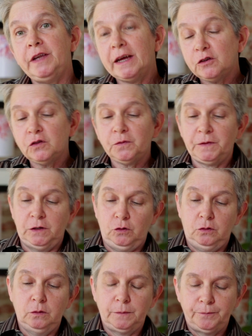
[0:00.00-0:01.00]
next
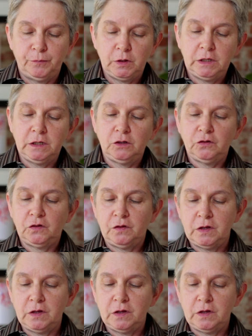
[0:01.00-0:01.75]
finger is